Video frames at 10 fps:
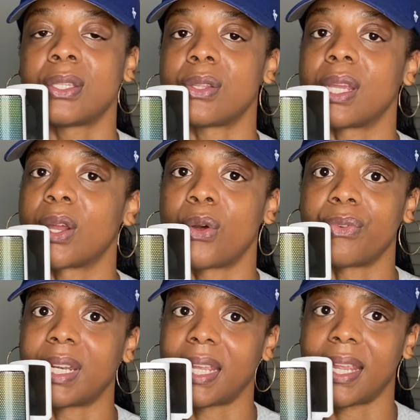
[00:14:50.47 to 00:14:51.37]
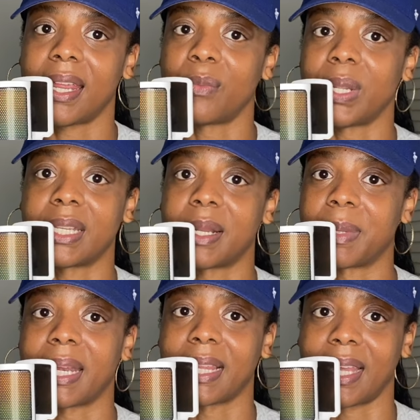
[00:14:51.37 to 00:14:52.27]
So then COVID hit and we ended
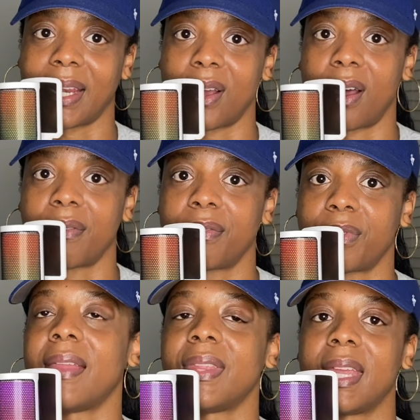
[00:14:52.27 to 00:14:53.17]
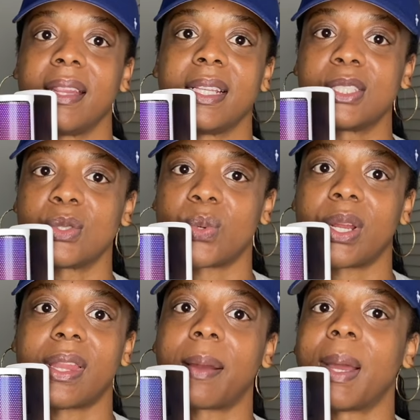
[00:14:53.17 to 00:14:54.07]
up getting laid off. And then this is
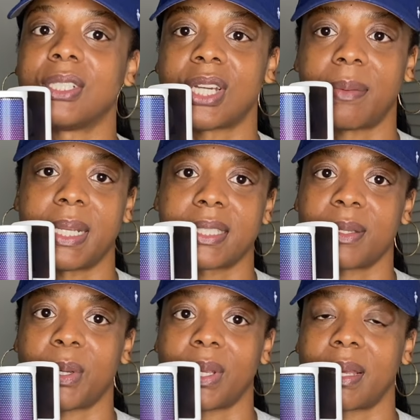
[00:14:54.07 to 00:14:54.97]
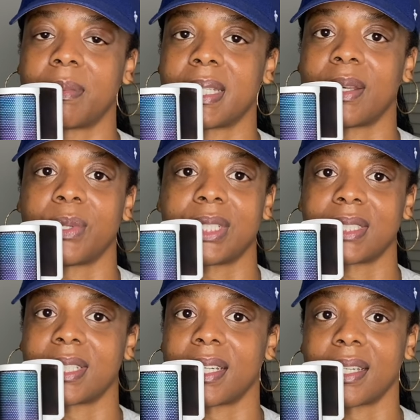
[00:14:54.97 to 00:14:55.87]
where like my job testimony comes in, which
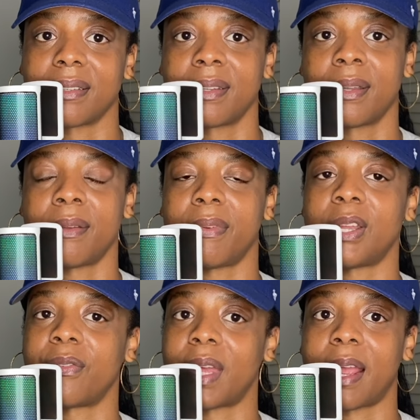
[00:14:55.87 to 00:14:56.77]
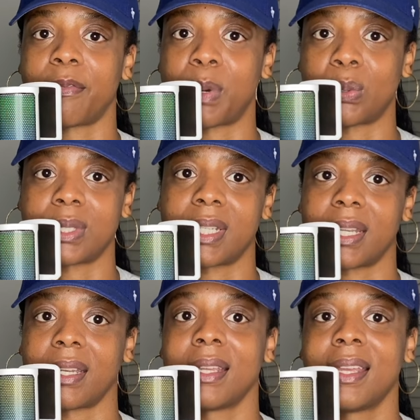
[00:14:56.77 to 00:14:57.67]
is a video that I've
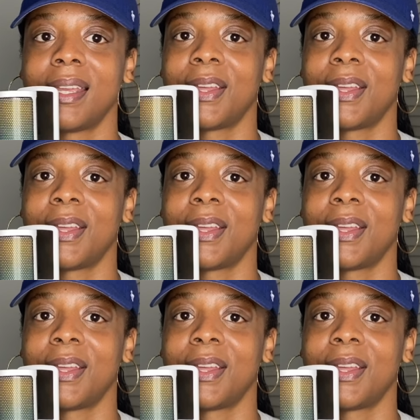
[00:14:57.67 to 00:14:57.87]
posted.